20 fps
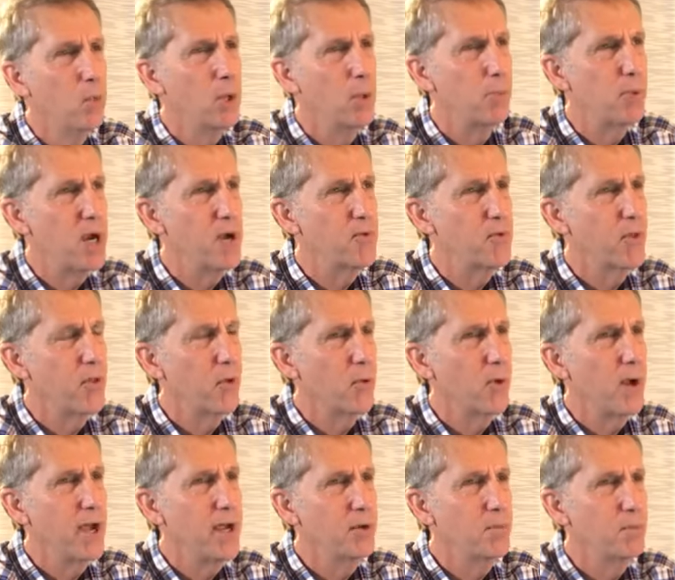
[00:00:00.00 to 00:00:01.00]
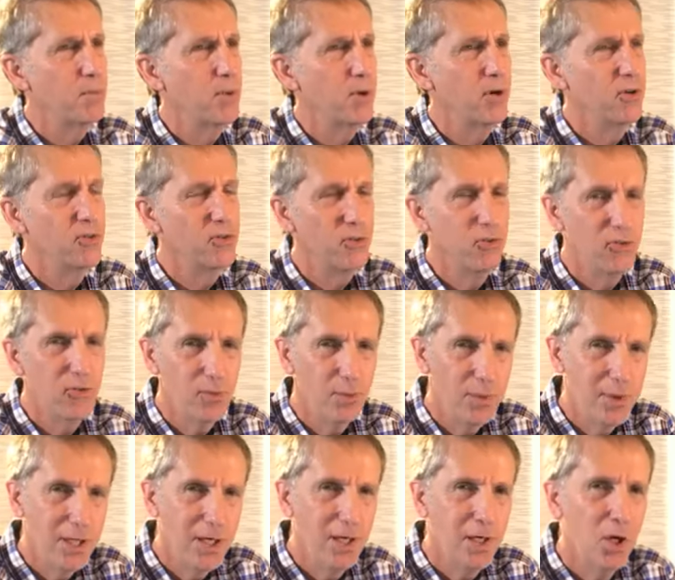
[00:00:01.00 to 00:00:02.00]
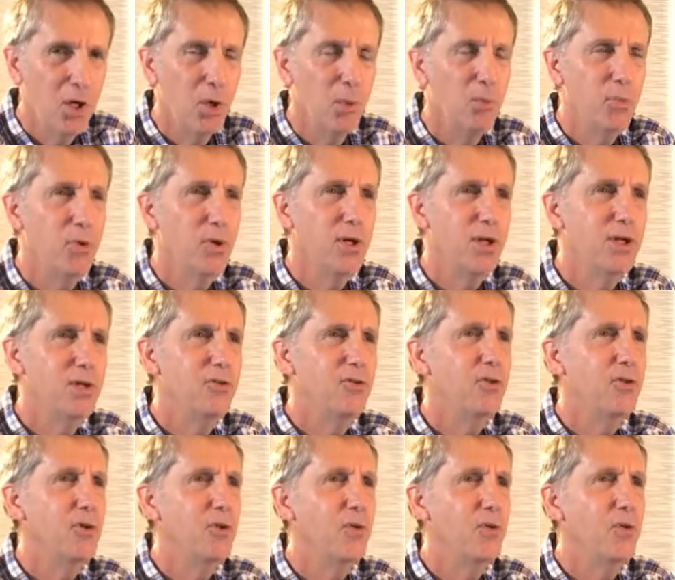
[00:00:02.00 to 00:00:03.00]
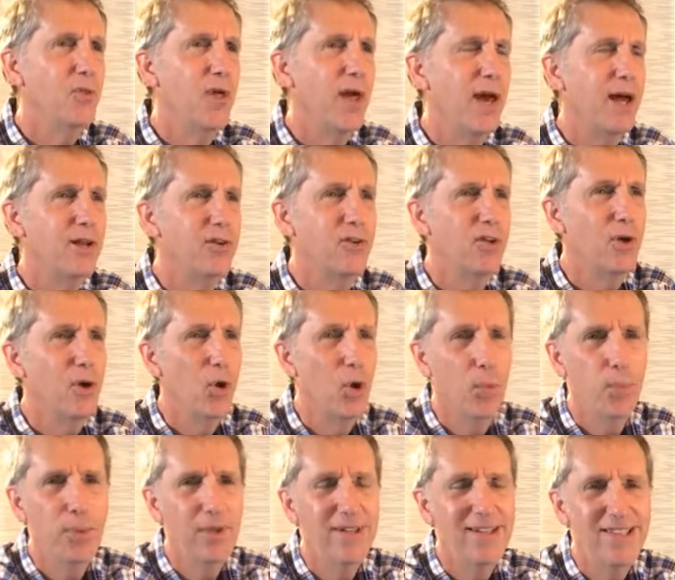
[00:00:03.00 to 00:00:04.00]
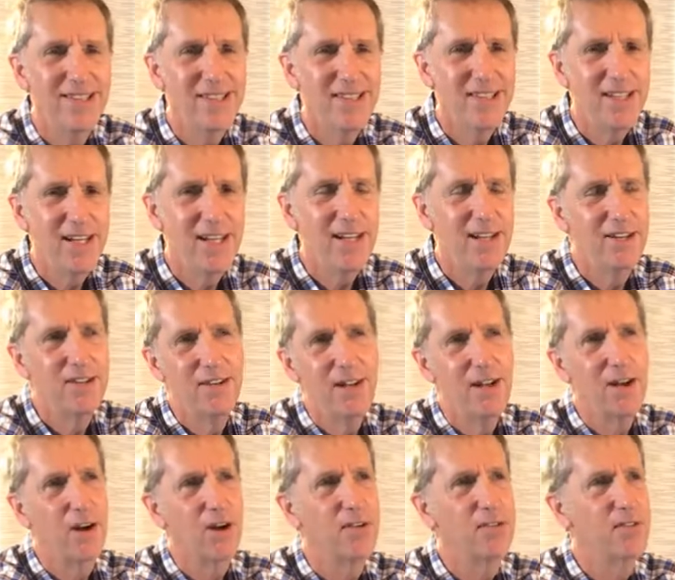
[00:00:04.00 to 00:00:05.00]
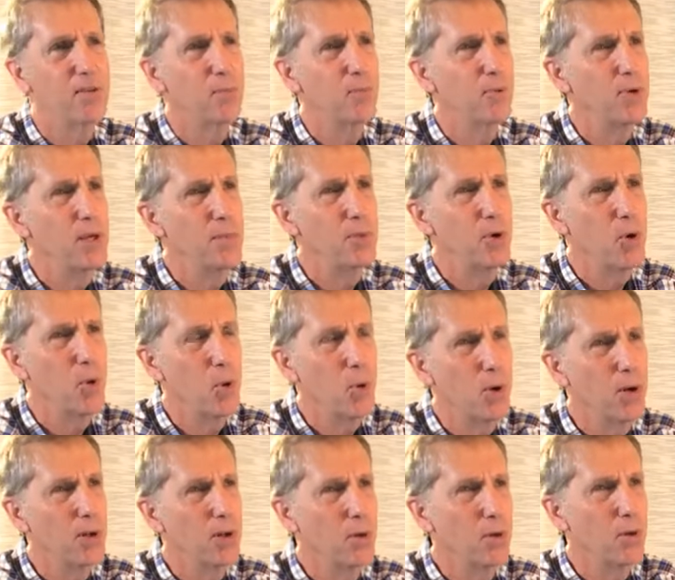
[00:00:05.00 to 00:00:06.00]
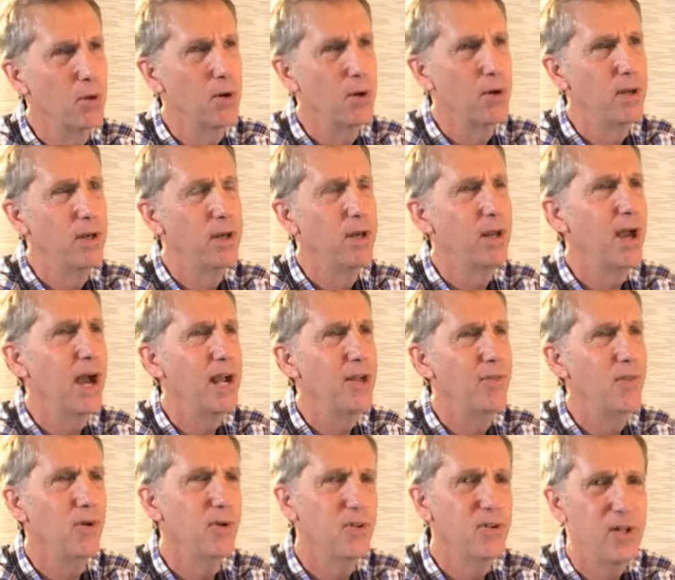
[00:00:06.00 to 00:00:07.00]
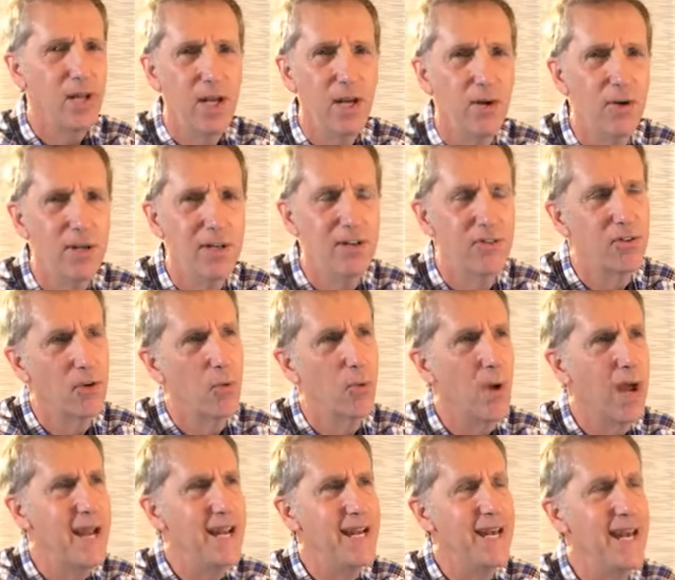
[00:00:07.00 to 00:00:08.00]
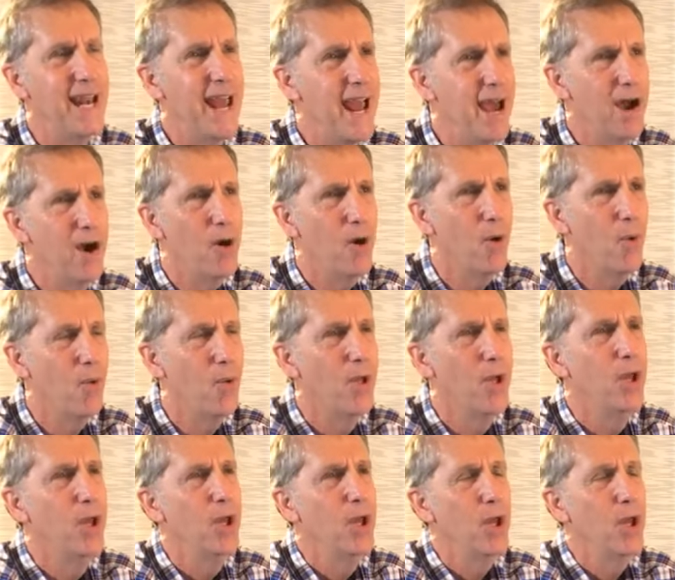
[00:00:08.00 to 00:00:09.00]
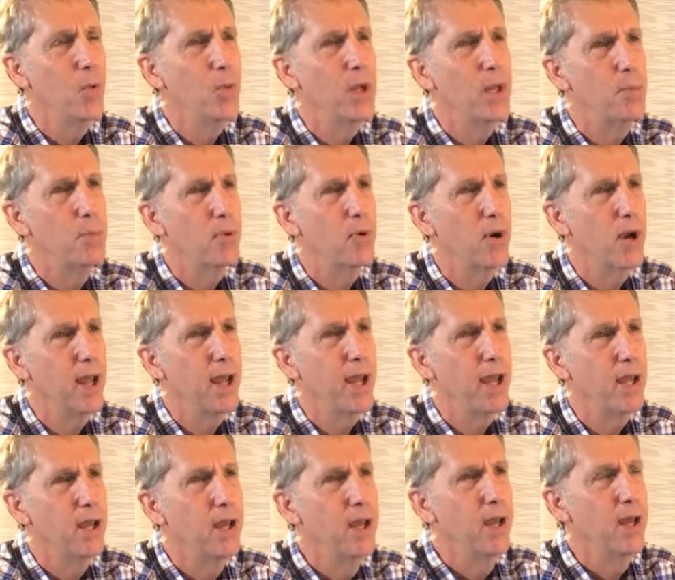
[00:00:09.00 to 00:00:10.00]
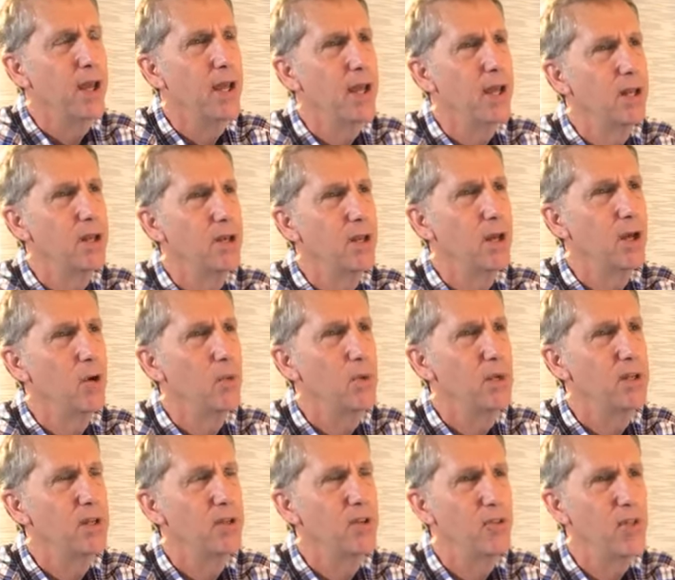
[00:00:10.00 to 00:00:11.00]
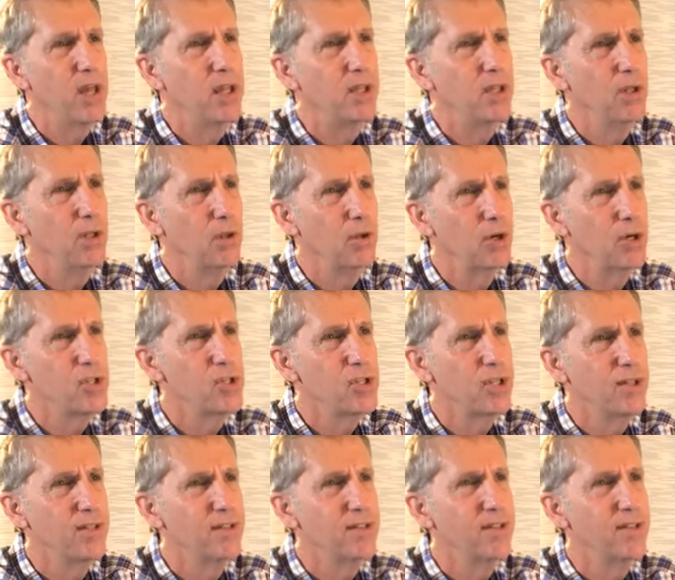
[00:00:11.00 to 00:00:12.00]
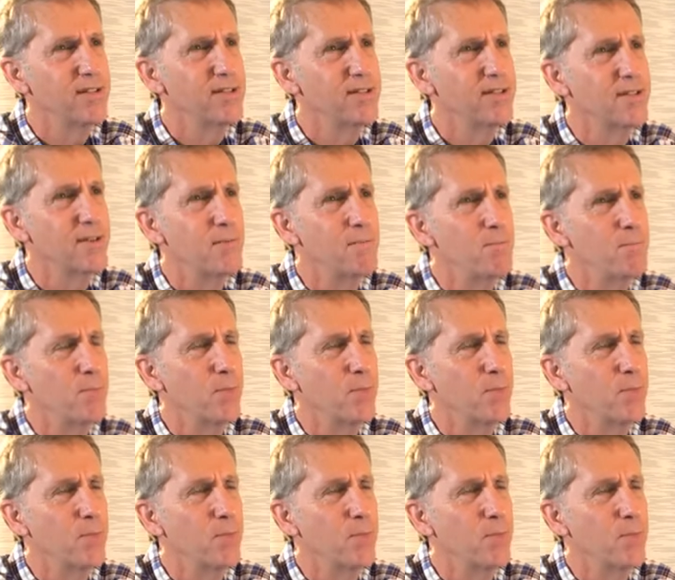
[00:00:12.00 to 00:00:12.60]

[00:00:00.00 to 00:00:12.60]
We pray for the right person to be put into that open seat in our Supreme Court, Lord, and guide those hearings right now, we pray. And uh, we just thank you, Lord Jesus.